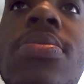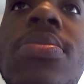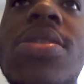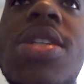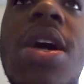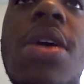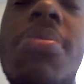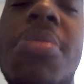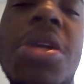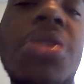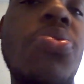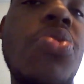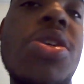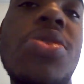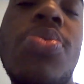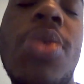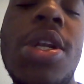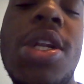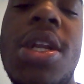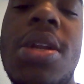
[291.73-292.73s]
Tell me,
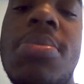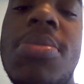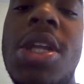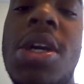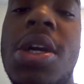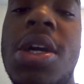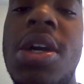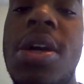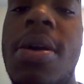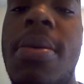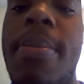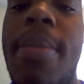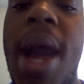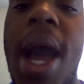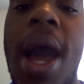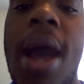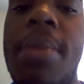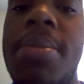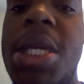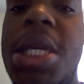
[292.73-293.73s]
which one of them look good?
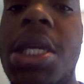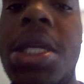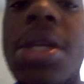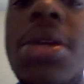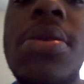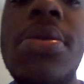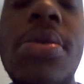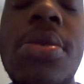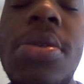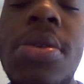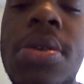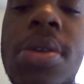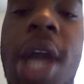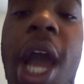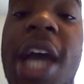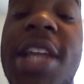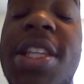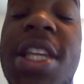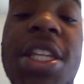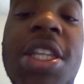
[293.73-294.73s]
Bobby?
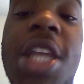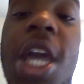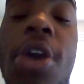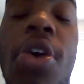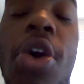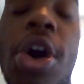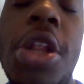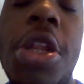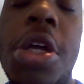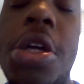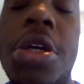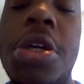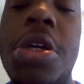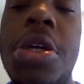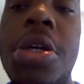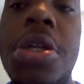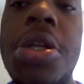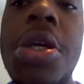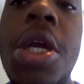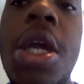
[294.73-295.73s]
I think they all look
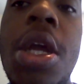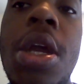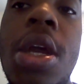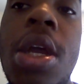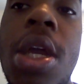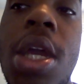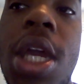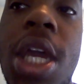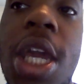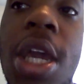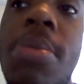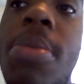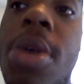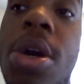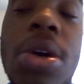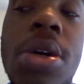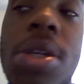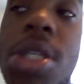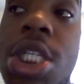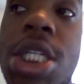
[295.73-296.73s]
good.
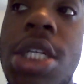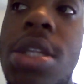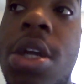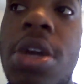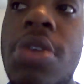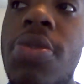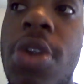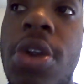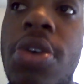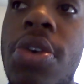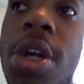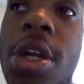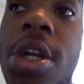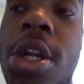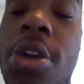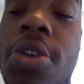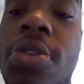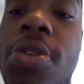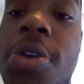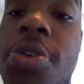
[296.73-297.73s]
Emma, she looked real good
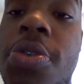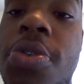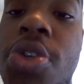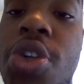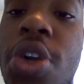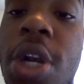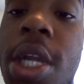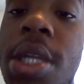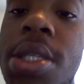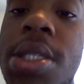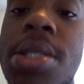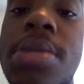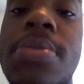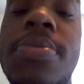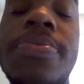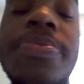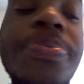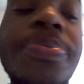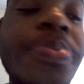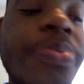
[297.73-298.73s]
in her little dress.
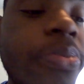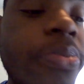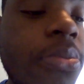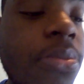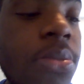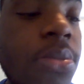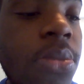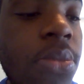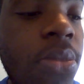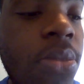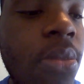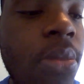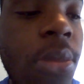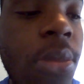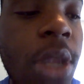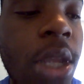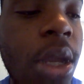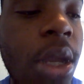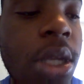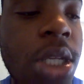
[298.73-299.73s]

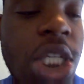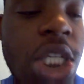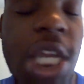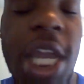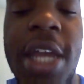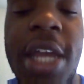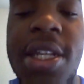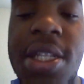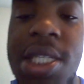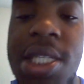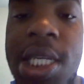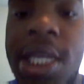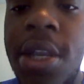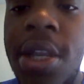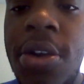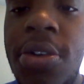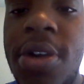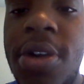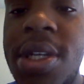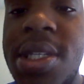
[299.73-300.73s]
She had the
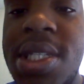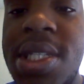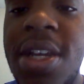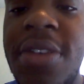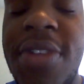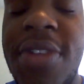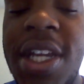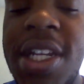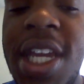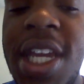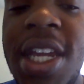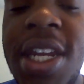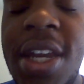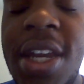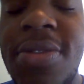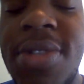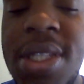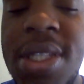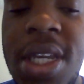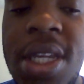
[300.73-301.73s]
tiara and stuff like that.
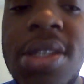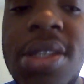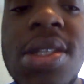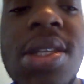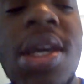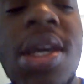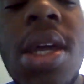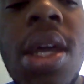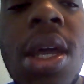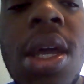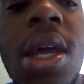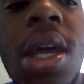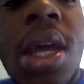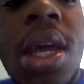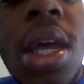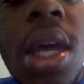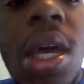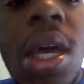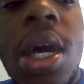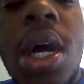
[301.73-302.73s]
That was nice.
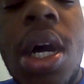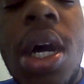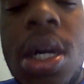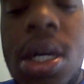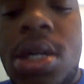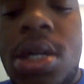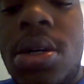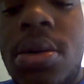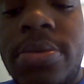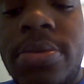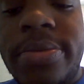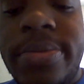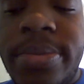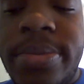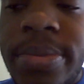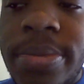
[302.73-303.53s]
So